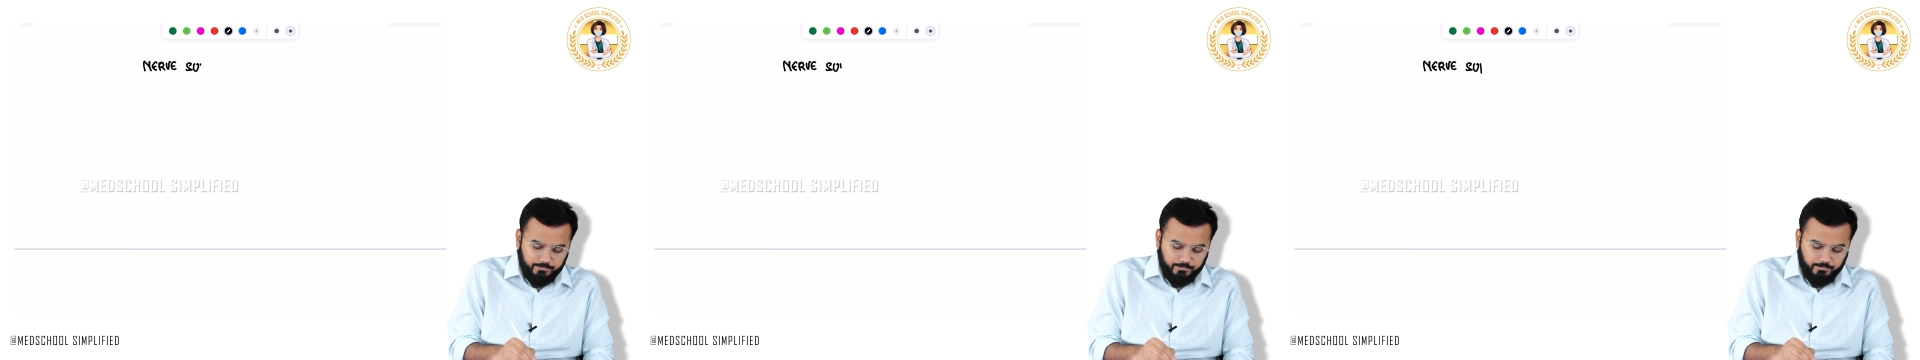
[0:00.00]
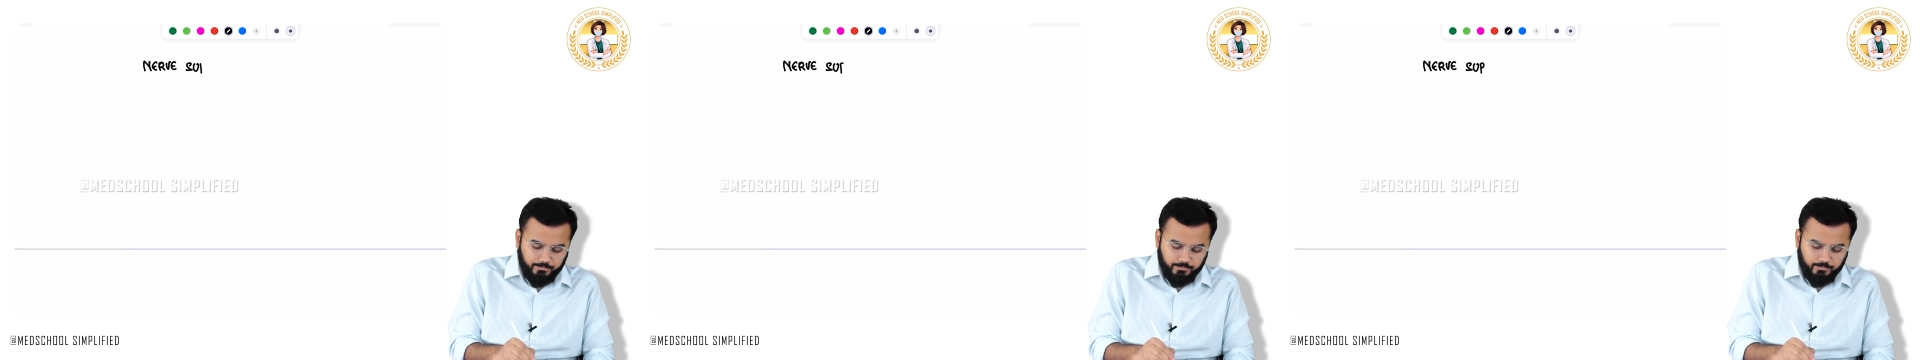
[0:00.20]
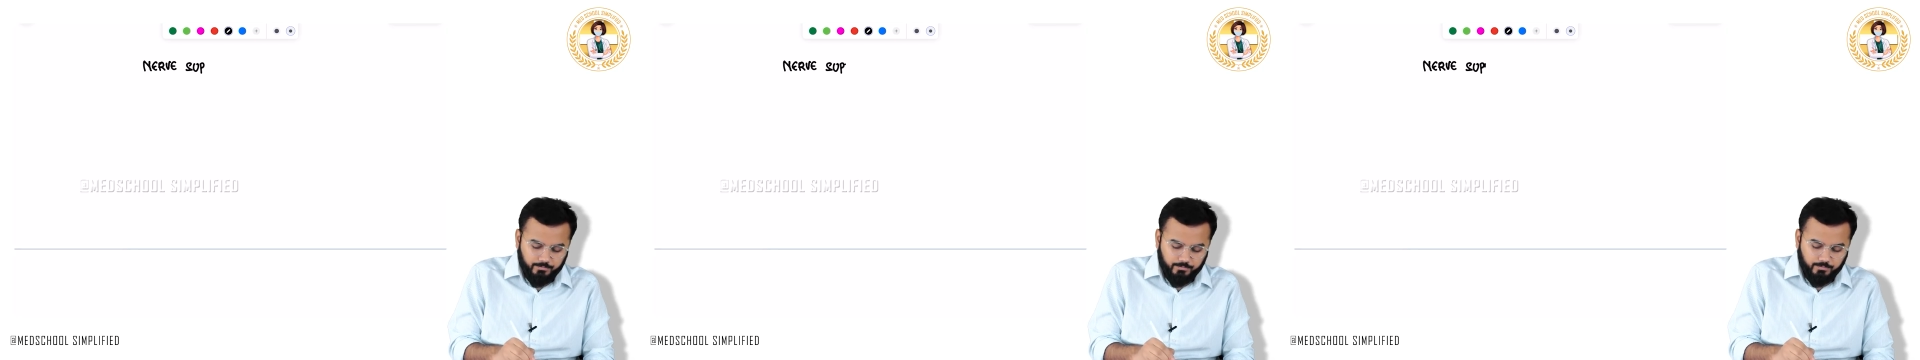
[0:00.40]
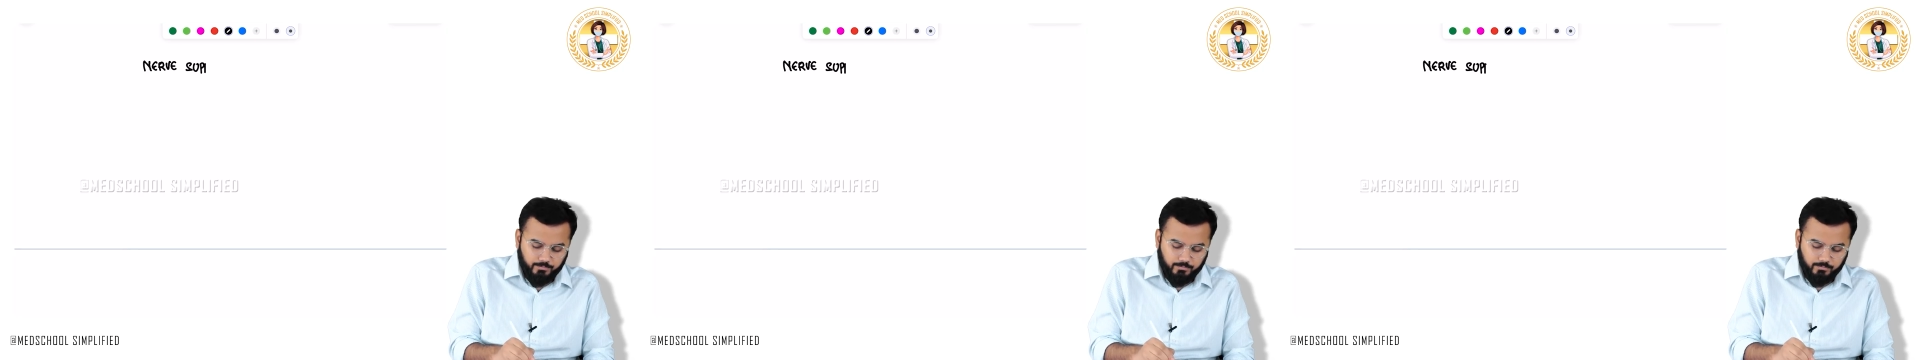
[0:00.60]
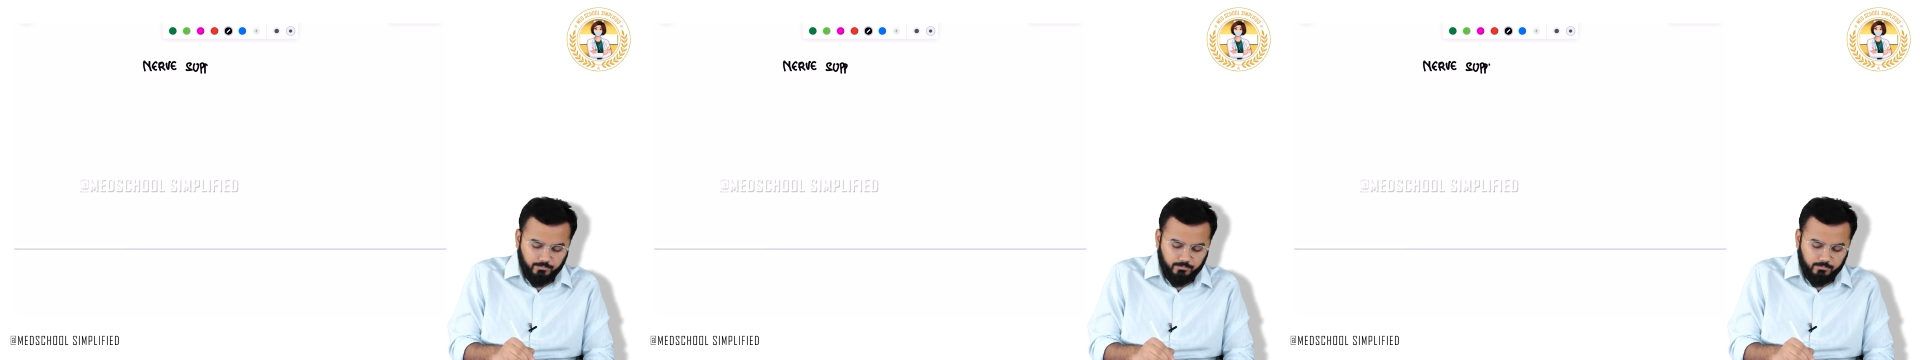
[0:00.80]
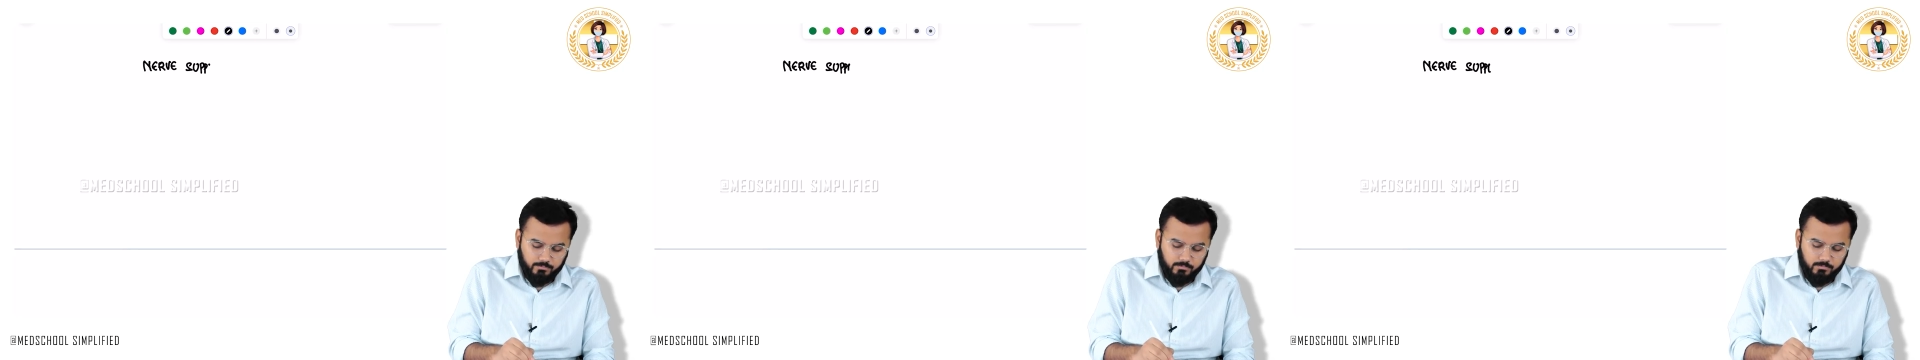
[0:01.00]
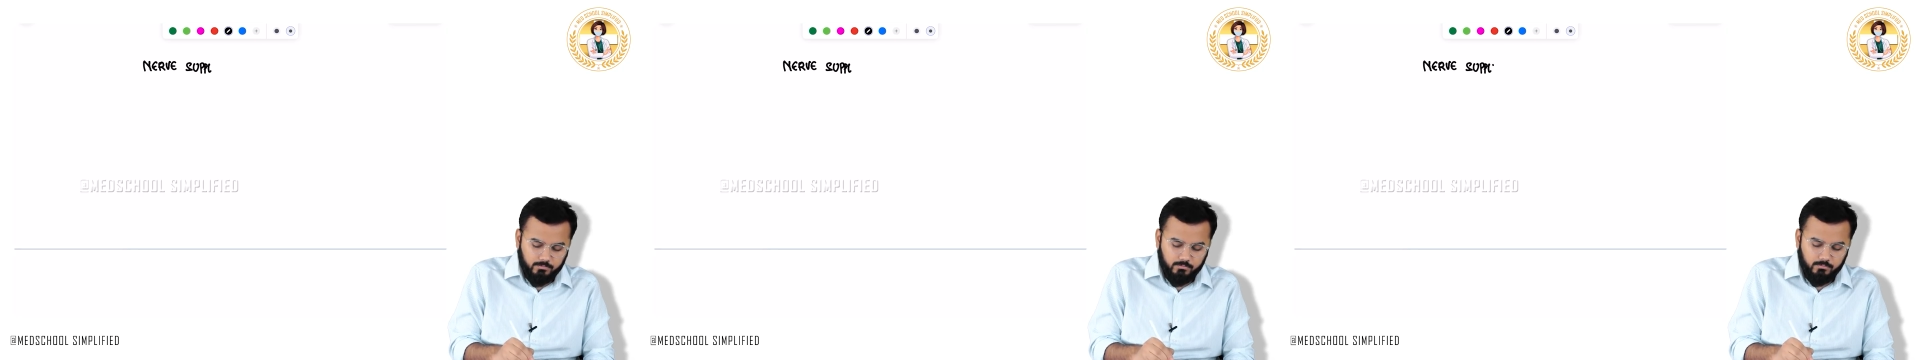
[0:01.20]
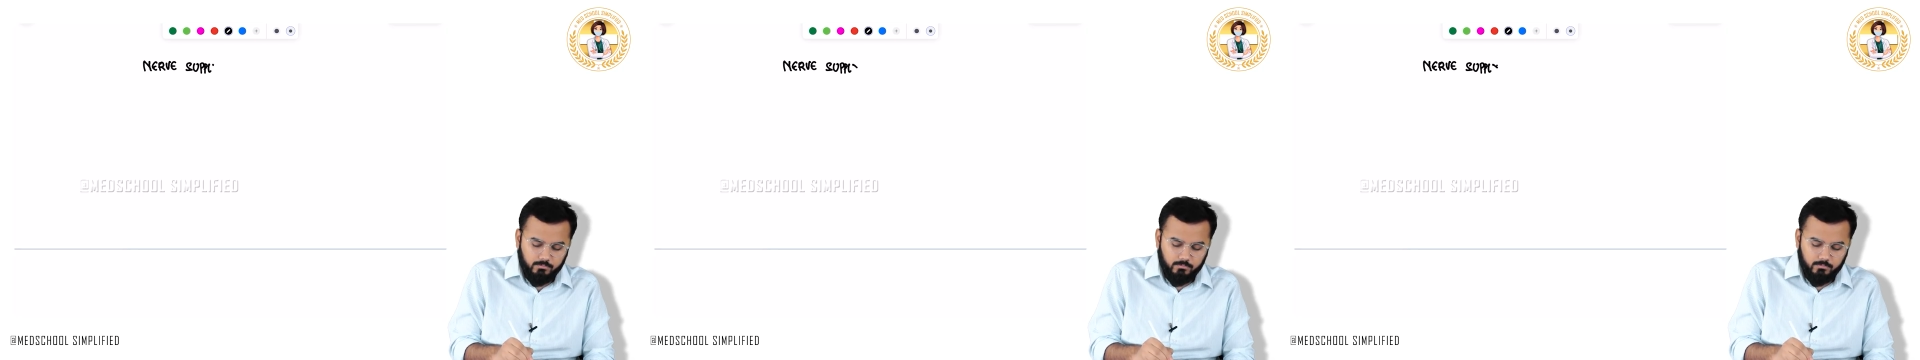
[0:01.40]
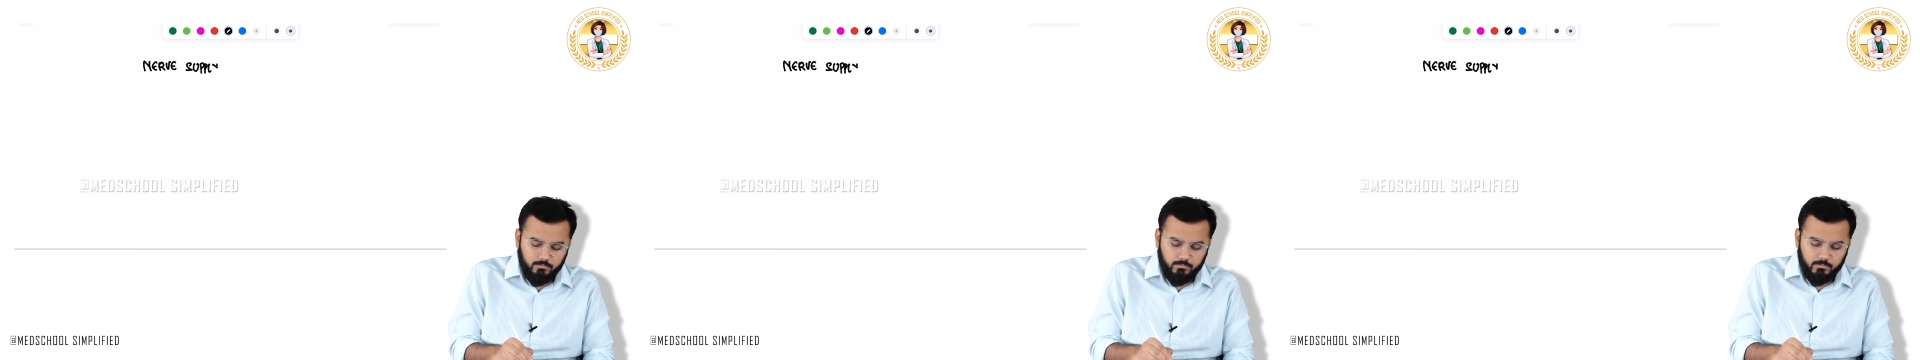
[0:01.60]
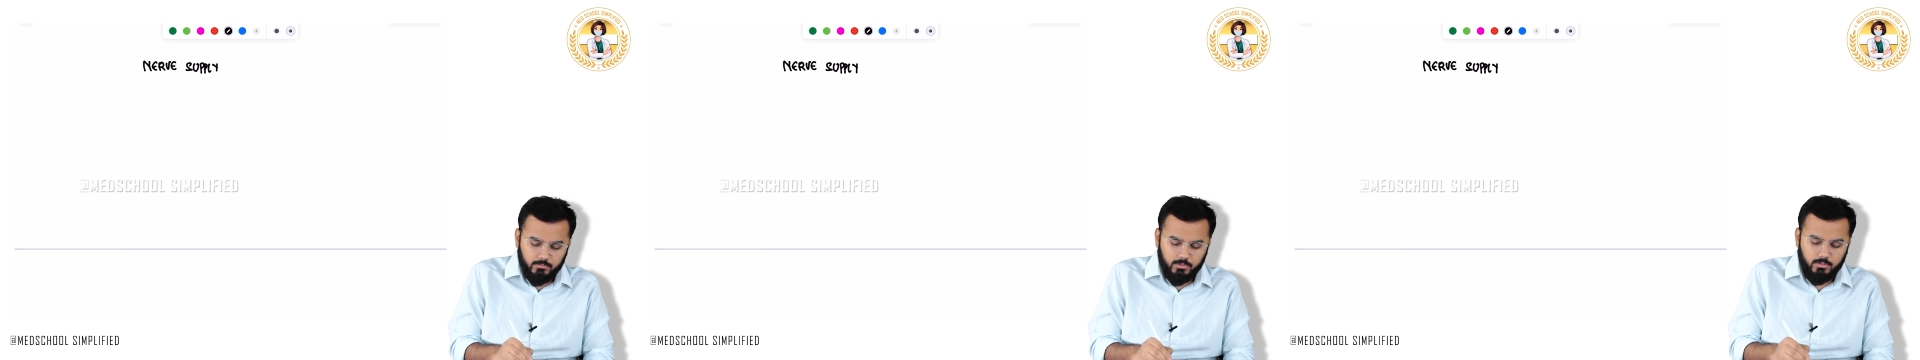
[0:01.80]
(silence)